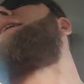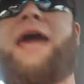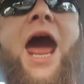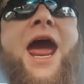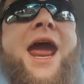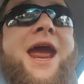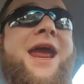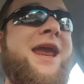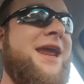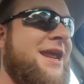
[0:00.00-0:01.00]

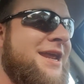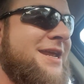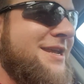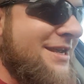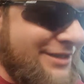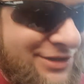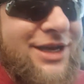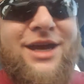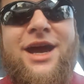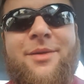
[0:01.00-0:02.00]
Cage.
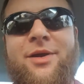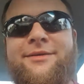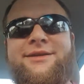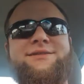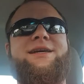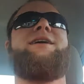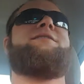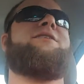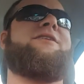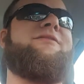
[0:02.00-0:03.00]
Probably didn't say
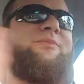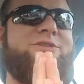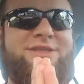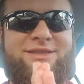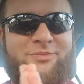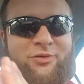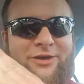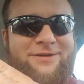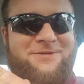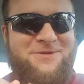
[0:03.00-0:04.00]
it long enough, but you get the point.